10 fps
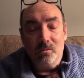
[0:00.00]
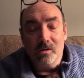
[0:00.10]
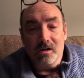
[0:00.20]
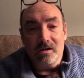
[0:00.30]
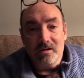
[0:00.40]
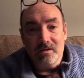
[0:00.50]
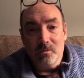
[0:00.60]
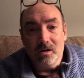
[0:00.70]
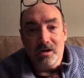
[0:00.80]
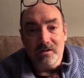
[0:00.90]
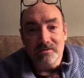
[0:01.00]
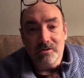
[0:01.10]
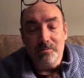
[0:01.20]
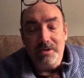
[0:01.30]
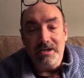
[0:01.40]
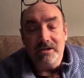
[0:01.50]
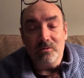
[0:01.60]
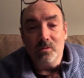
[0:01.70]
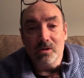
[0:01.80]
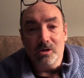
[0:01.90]
work workers,
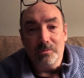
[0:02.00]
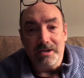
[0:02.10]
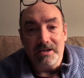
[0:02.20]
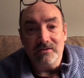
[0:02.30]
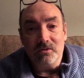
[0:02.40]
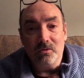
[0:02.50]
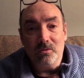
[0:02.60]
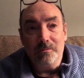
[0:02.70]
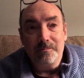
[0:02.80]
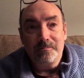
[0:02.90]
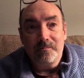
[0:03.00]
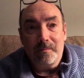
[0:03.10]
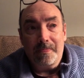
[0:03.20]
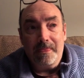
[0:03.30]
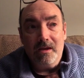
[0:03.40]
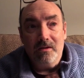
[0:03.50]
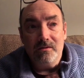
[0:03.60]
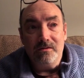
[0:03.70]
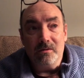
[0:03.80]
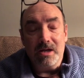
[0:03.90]
obedient worker bees who
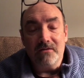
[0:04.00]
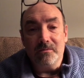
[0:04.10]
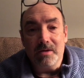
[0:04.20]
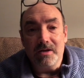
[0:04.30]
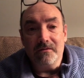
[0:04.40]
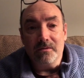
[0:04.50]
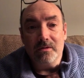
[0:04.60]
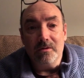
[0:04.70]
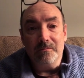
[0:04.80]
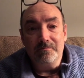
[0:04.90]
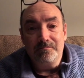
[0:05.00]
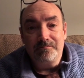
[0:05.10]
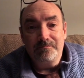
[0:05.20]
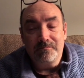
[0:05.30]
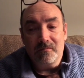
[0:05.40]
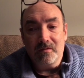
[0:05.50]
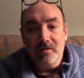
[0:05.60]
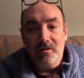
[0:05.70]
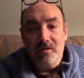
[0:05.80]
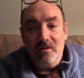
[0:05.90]
don't have a mind of their own.
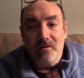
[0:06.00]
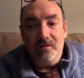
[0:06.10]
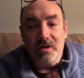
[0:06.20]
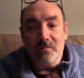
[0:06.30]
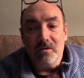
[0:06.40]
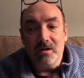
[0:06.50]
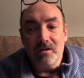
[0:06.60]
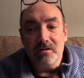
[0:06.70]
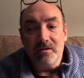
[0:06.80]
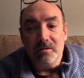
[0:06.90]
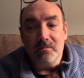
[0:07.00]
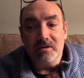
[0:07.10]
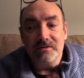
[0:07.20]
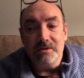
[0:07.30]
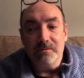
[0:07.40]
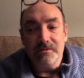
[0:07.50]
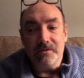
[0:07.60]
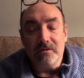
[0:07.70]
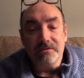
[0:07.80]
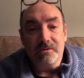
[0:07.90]
They want to they want to see
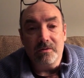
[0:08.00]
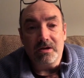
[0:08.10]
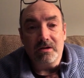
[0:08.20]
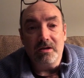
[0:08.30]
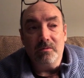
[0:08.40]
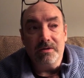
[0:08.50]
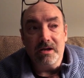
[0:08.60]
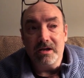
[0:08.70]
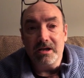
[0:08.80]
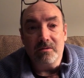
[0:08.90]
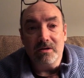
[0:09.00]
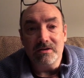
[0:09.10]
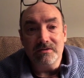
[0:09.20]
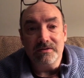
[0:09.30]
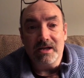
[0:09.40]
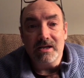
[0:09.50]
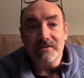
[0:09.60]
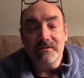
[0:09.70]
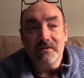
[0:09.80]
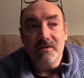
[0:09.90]
results quickly without any questions
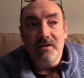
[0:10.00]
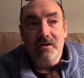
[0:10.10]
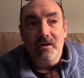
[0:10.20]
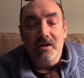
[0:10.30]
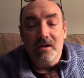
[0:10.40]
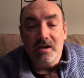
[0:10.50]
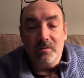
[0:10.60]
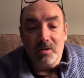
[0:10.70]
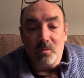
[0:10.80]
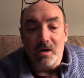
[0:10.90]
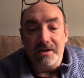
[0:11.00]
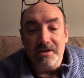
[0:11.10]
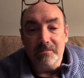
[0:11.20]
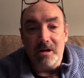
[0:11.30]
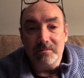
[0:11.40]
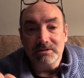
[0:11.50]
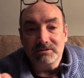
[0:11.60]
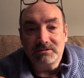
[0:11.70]
asked. They want to wind them up